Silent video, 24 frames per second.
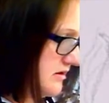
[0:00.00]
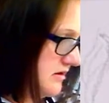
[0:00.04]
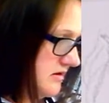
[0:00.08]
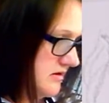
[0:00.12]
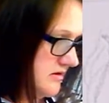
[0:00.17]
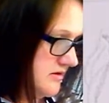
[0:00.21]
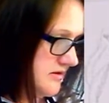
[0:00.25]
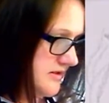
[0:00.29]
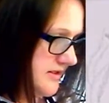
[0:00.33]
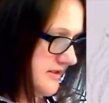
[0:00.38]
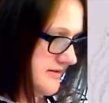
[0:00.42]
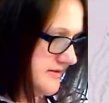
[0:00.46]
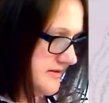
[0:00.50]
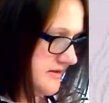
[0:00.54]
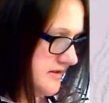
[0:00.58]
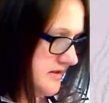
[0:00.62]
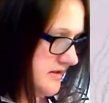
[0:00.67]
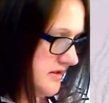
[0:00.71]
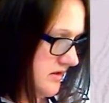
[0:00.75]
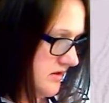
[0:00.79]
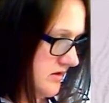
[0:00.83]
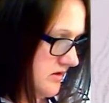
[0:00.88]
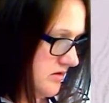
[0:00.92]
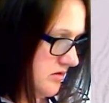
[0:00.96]
Test it
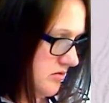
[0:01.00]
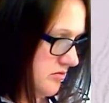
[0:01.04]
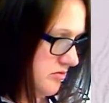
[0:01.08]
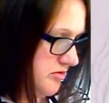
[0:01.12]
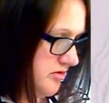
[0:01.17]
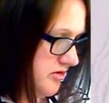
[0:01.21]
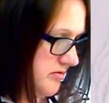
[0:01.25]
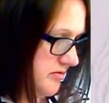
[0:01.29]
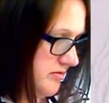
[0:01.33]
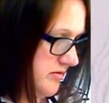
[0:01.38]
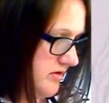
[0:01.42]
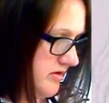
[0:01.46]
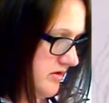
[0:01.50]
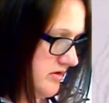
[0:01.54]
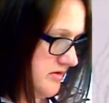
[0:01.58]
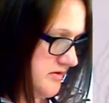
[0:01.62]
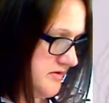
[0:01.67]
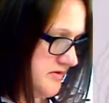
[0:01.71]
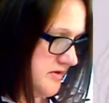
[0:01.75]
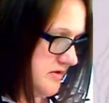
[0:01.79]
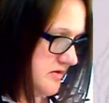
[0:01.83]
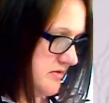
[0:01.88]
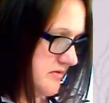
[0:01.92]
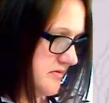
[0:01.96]
out on your bookmark.
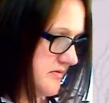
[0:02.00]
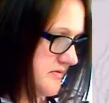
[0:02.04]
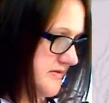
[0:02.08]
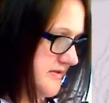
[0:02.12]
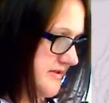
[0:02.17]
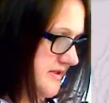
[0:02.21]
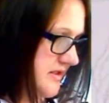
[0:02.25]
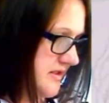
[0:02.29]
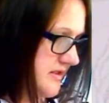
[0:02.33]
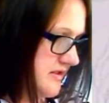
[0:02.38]
So see,